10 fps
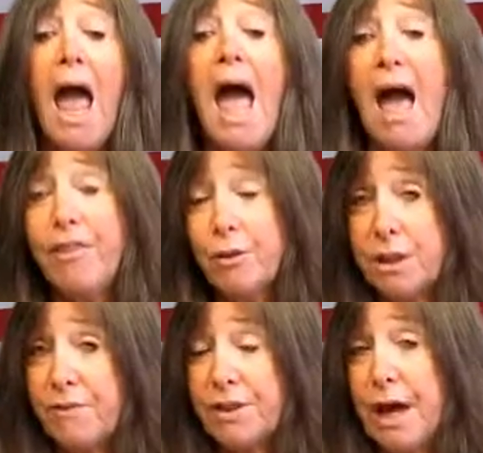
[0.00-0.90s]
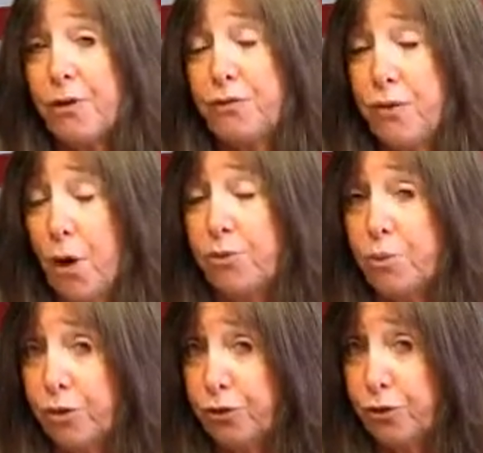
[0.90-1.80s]
and their 11th house of hopes,
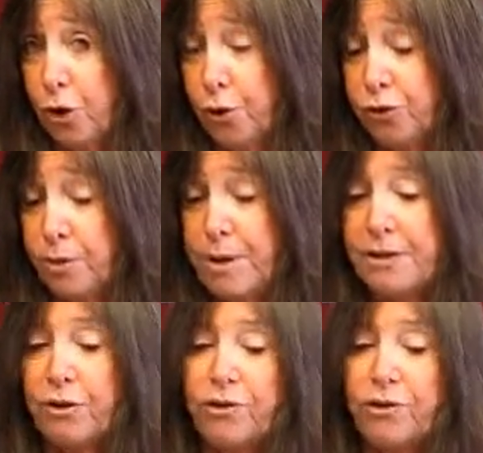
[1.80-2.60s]
wishes, goals, and objectives.